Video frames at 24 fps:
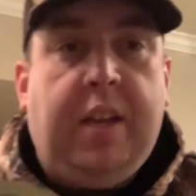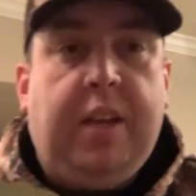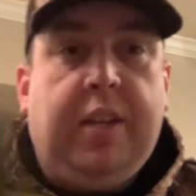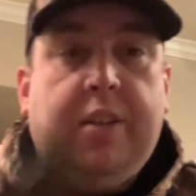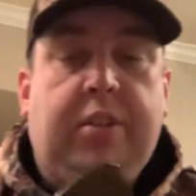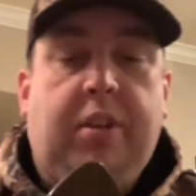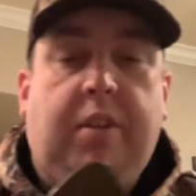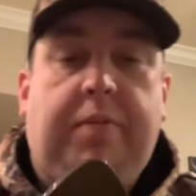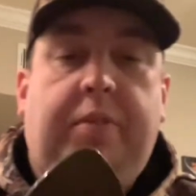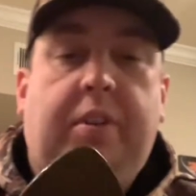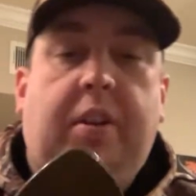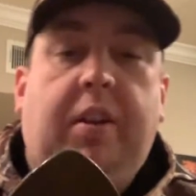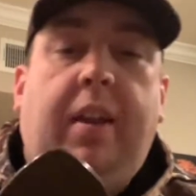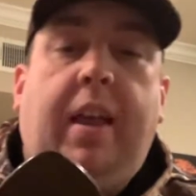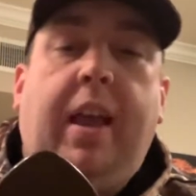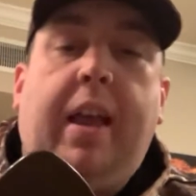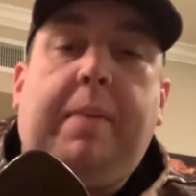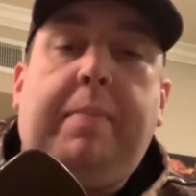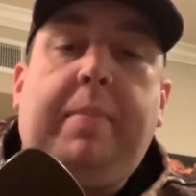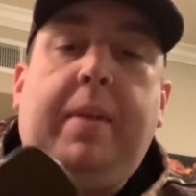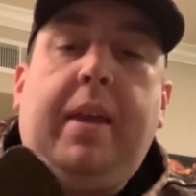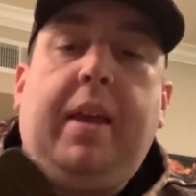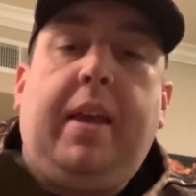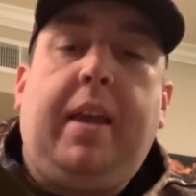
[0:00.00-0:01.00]
So if you're
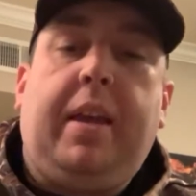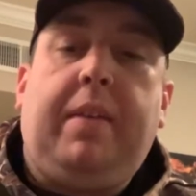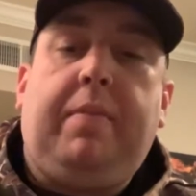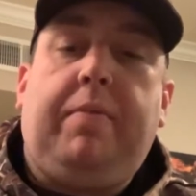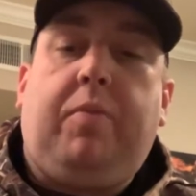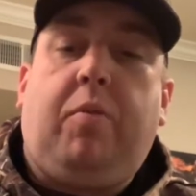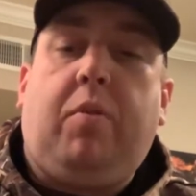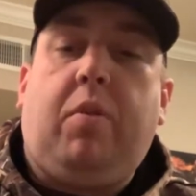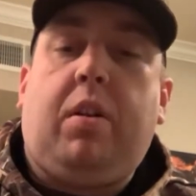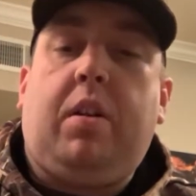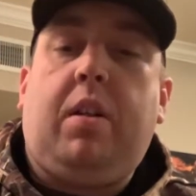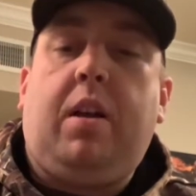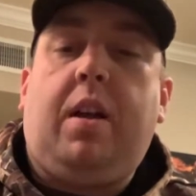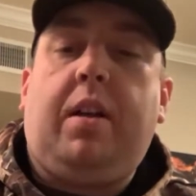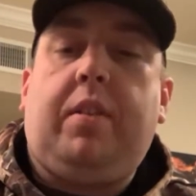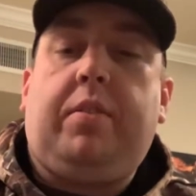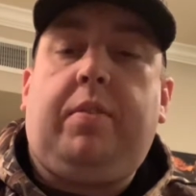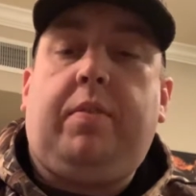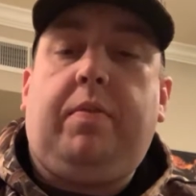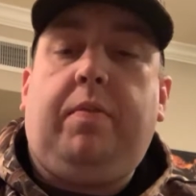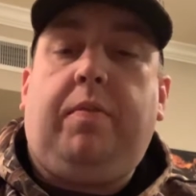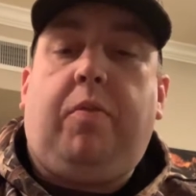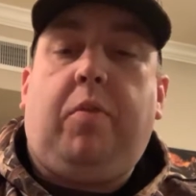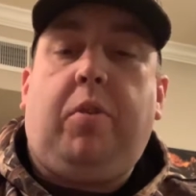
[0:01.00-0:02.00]
like me at 4
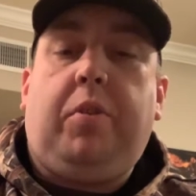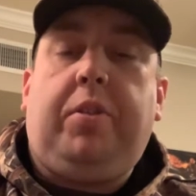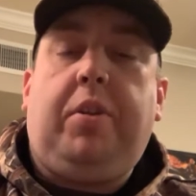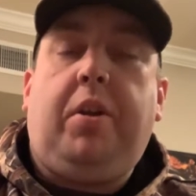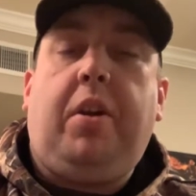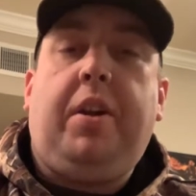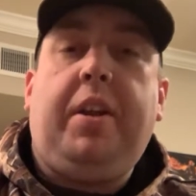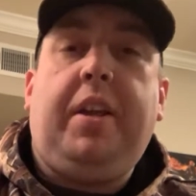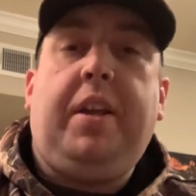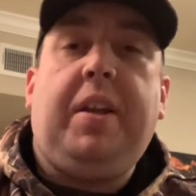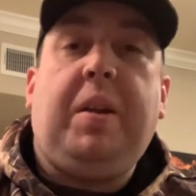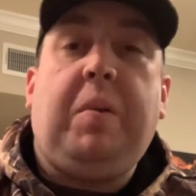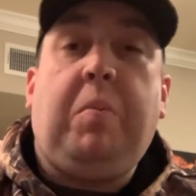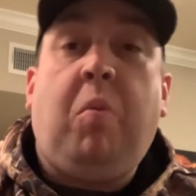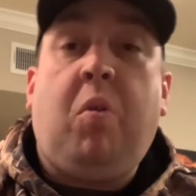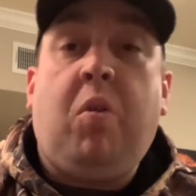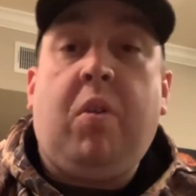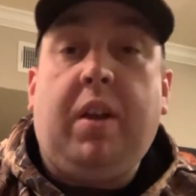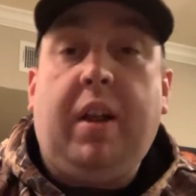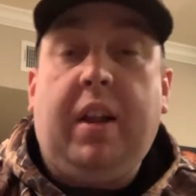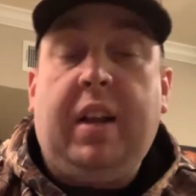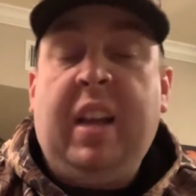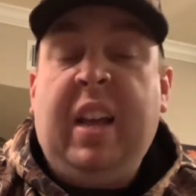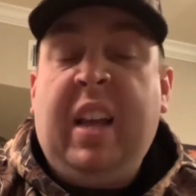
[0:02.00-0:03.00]
o'clock, 4:30 in the
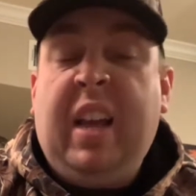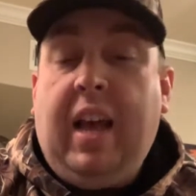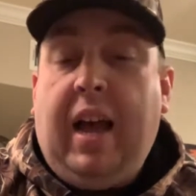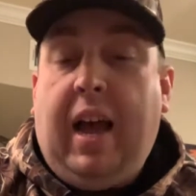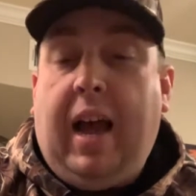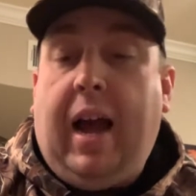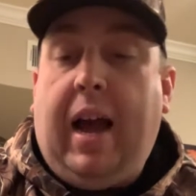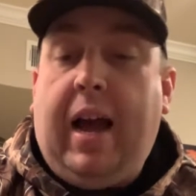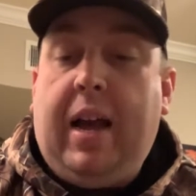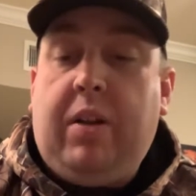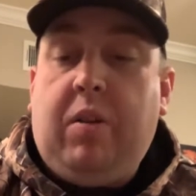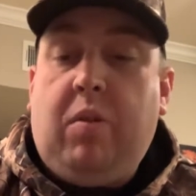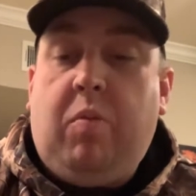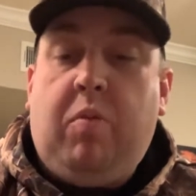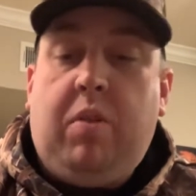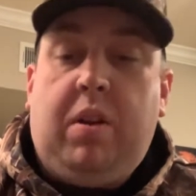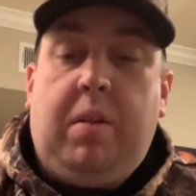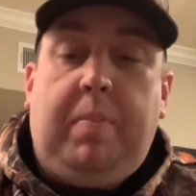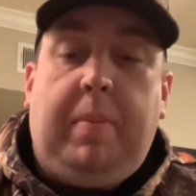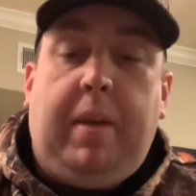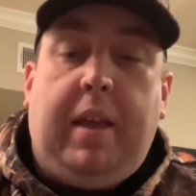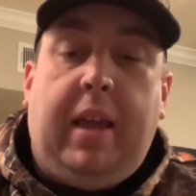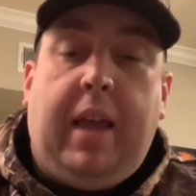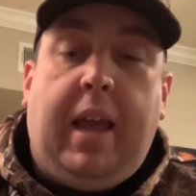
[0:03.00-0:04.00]
morning, I don't want
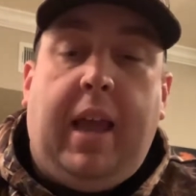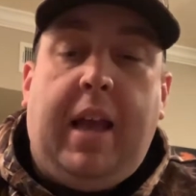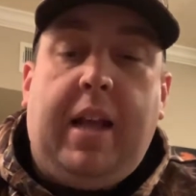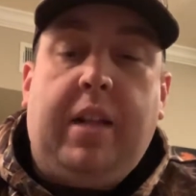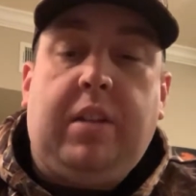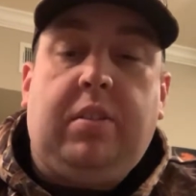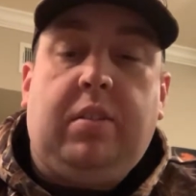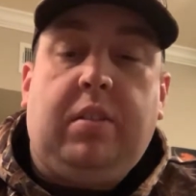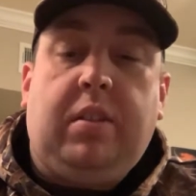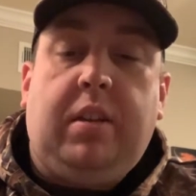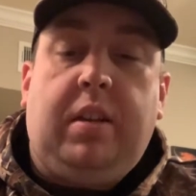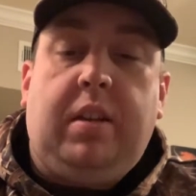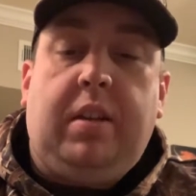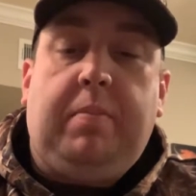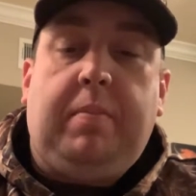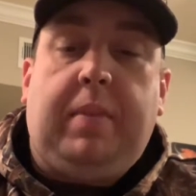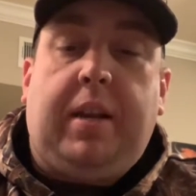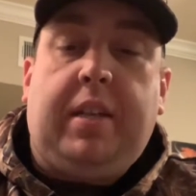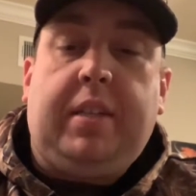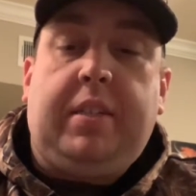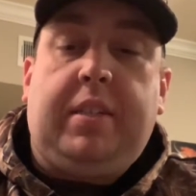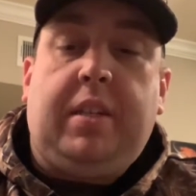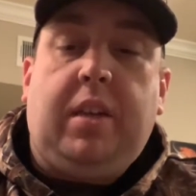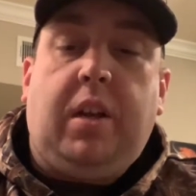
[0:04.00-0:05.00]
to be hassling
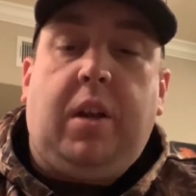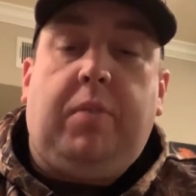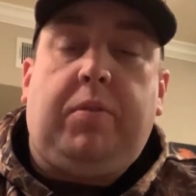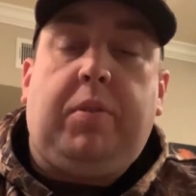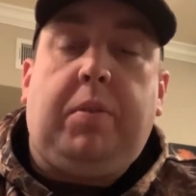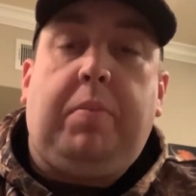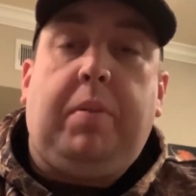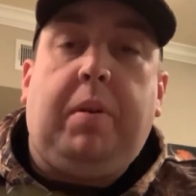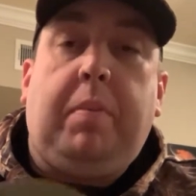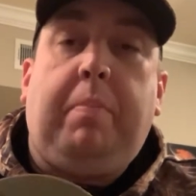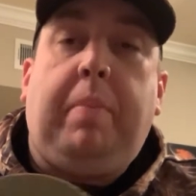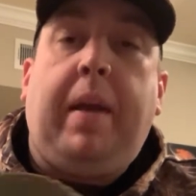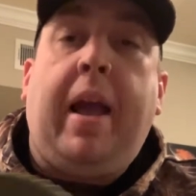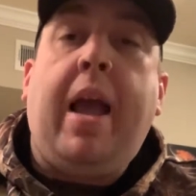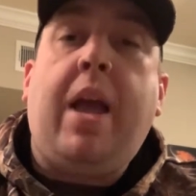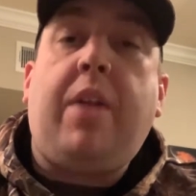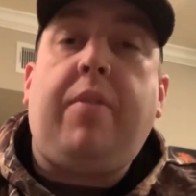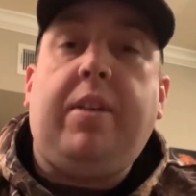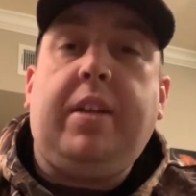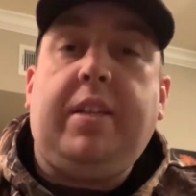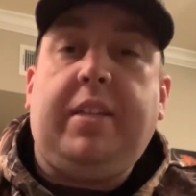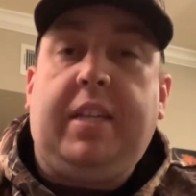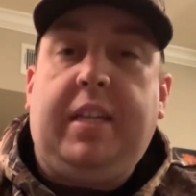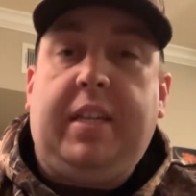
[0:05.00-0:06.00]
myself to put
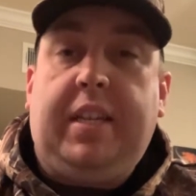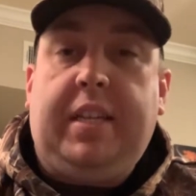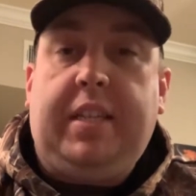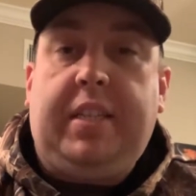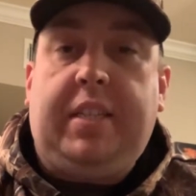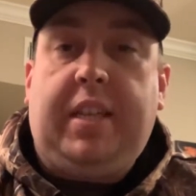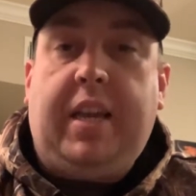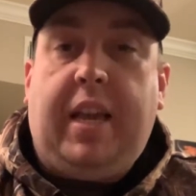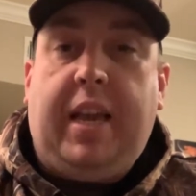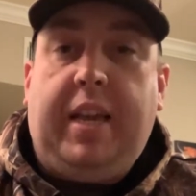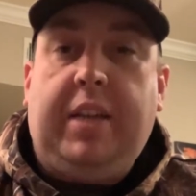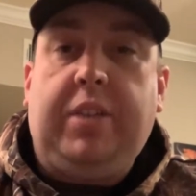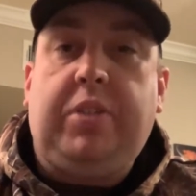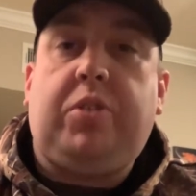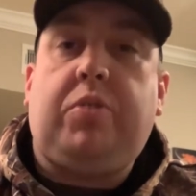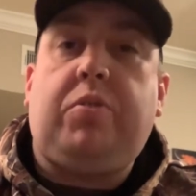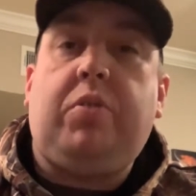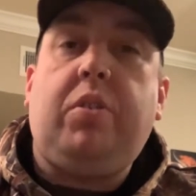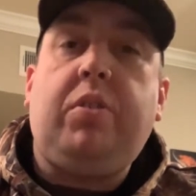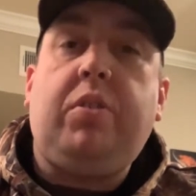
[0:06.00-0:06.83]
batteries in these things, screw